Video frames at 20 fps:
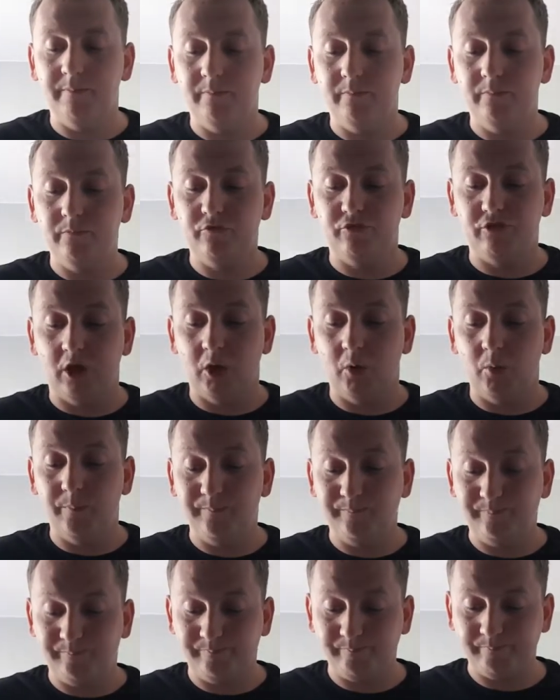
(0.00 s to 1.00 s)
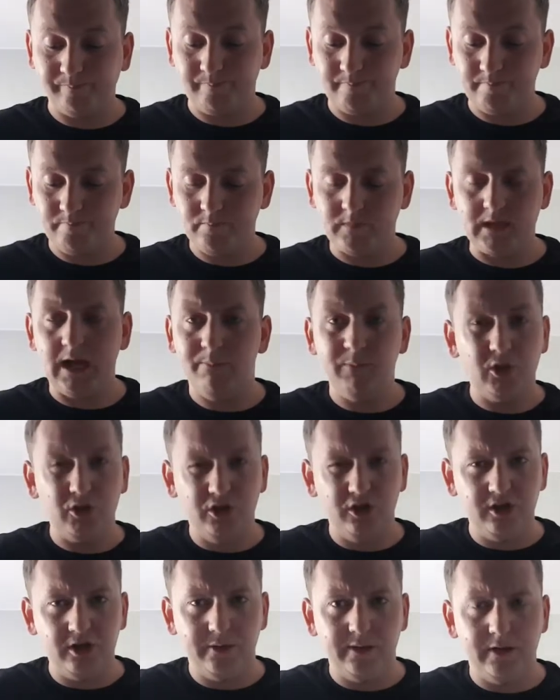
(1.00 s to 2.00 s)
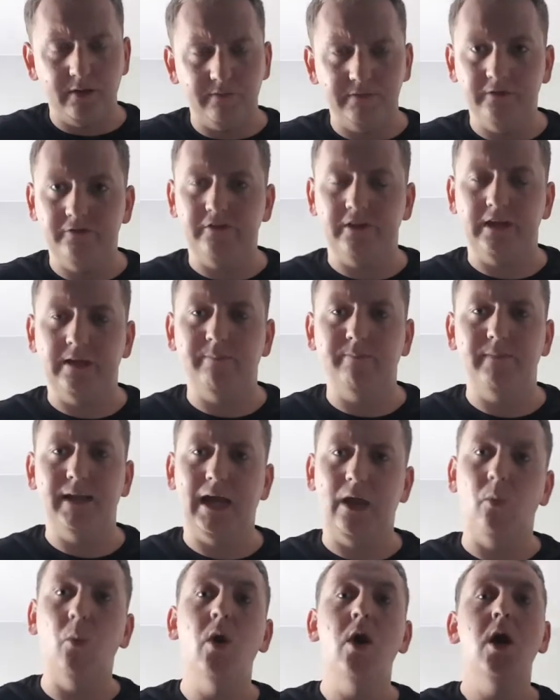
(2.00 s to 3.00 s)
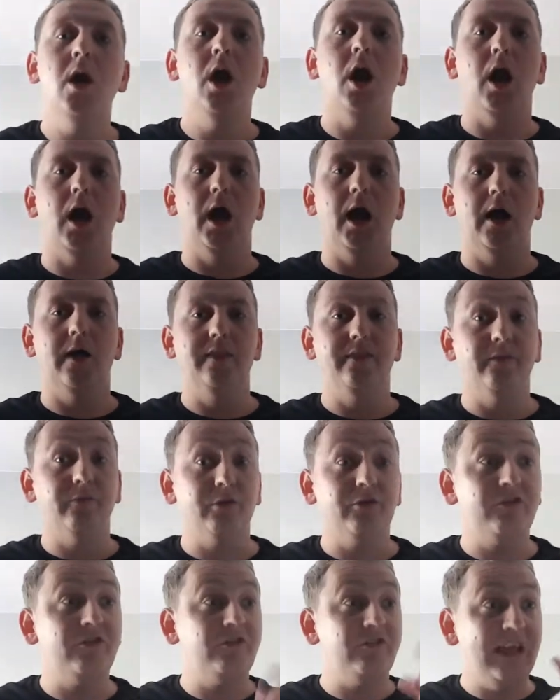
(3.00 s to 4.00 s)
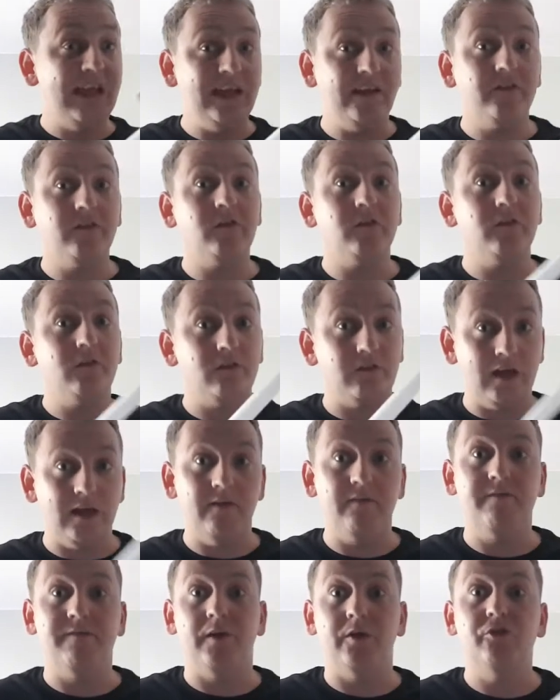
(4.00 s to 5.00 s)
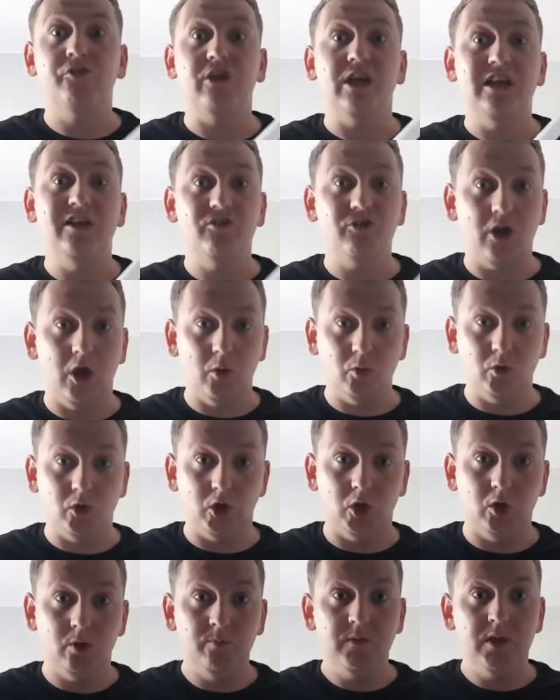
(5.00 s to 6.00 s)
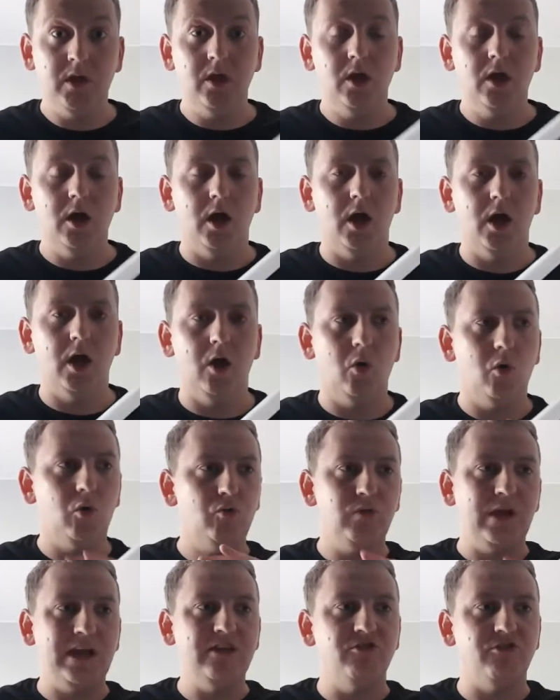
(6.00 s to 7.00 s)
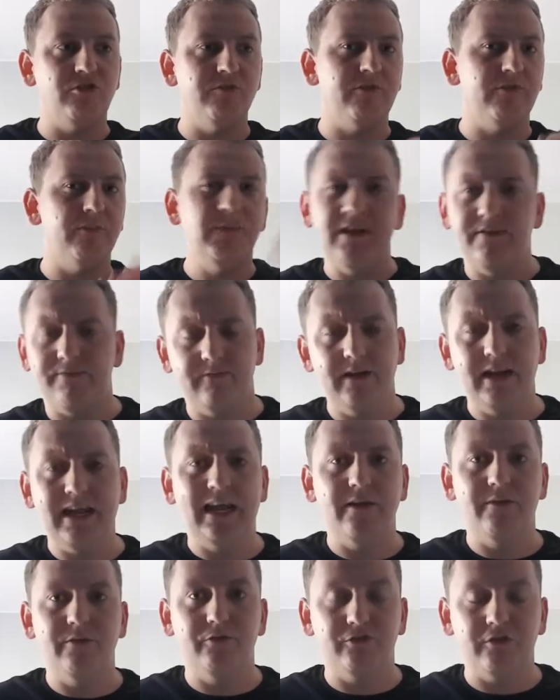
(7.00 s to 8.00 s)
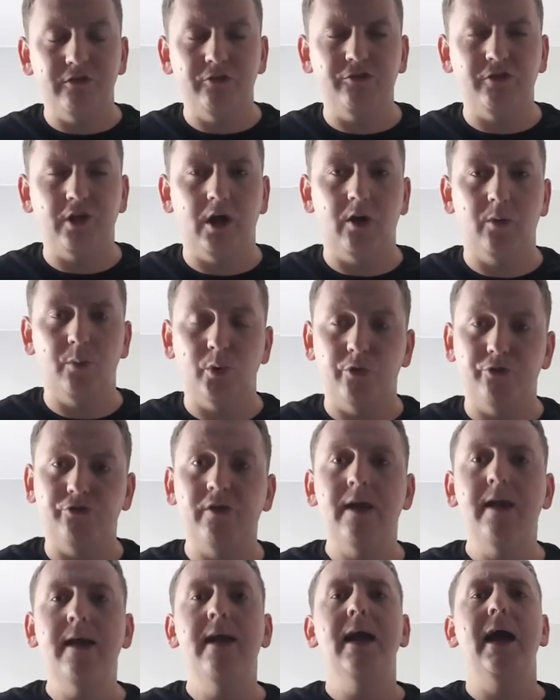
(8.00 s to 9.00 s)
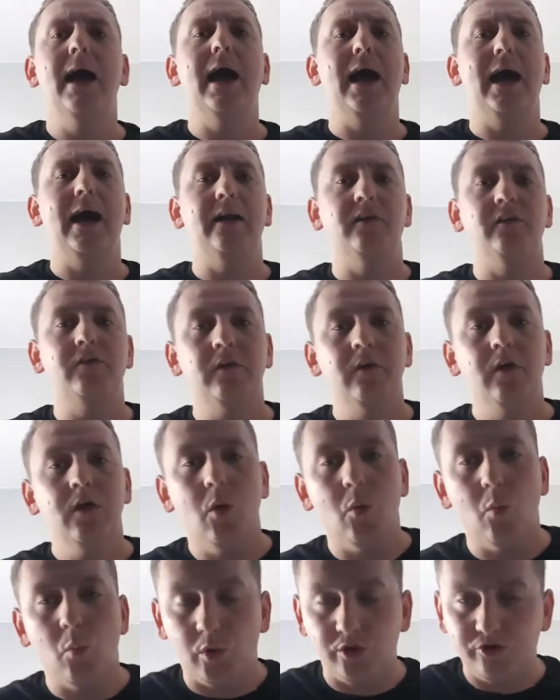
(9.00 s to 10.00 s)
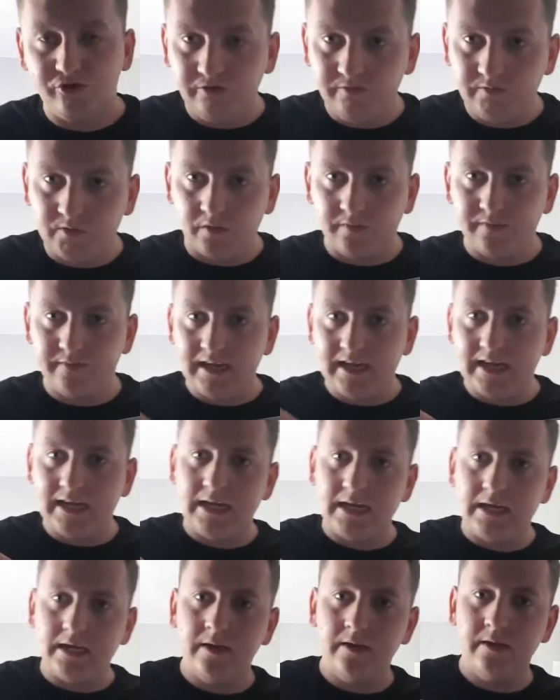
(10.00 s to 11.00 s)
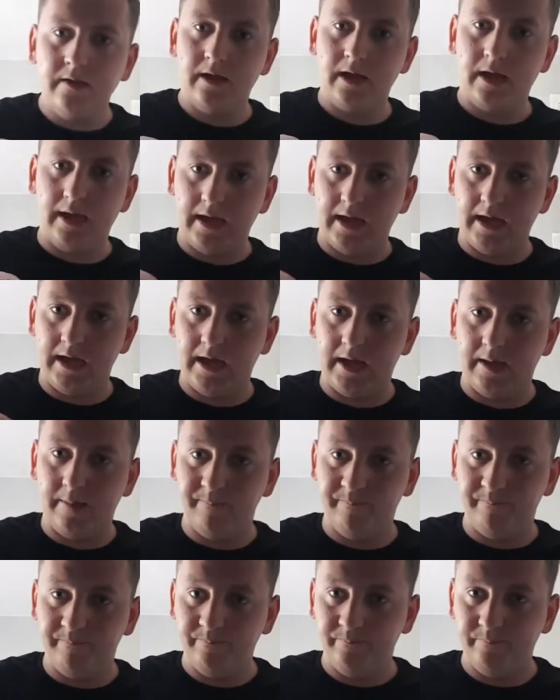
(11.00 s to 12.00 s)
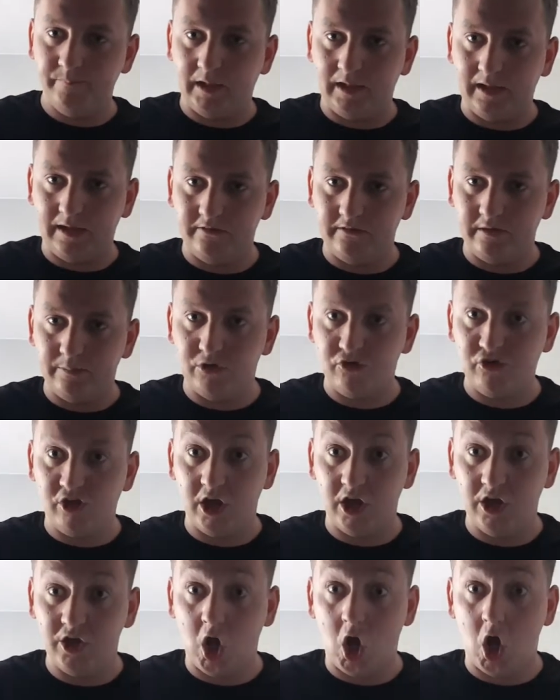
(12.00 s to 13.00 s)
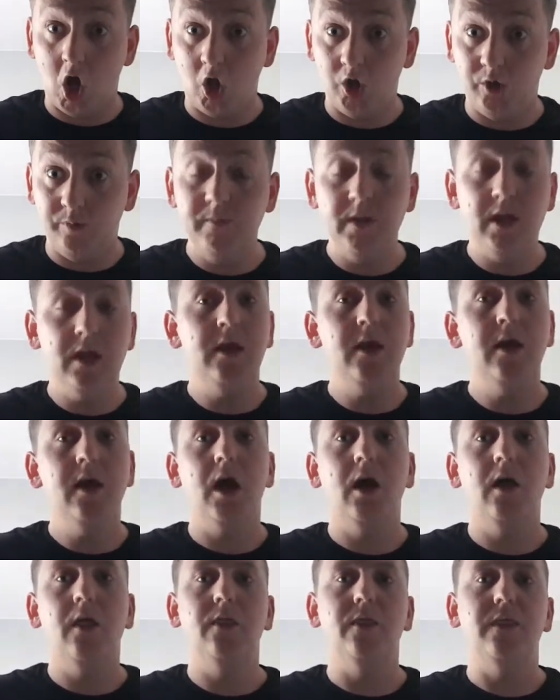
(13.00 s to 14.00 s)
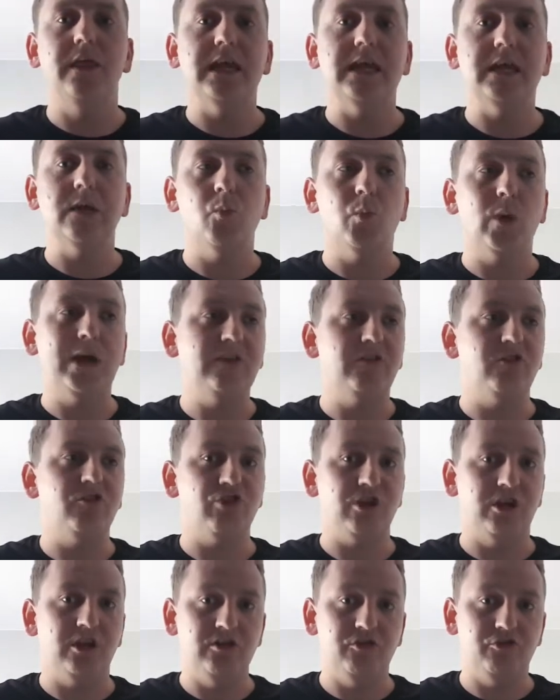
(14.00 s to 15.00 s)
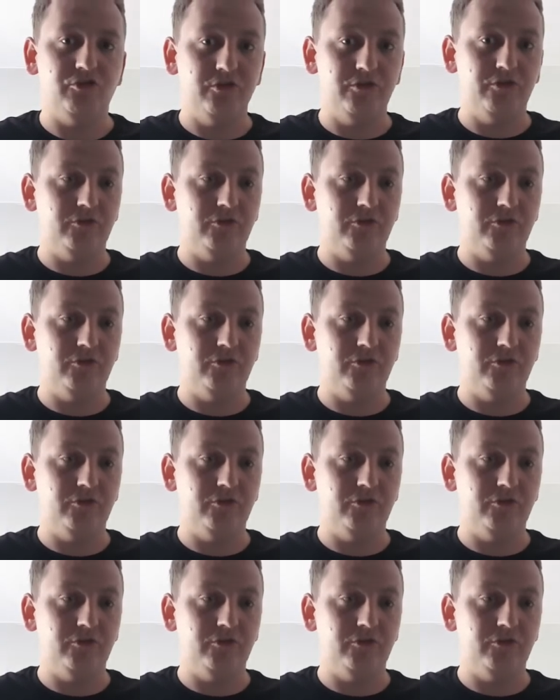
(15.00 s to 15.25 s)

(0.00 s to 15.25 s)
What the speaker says: So I'm not going to do it obviously now. There are 6 sound fonts in total, all ranging from different eras in Star Wars. And once you've got the lightsaber turned on, the way to change